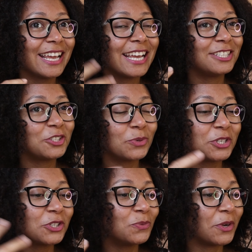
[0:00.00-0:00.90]
a
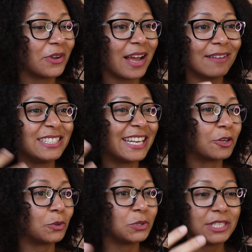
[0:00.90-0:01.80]
situation where you have to
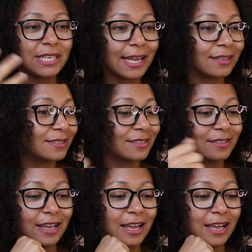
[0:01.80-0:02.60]
negotiate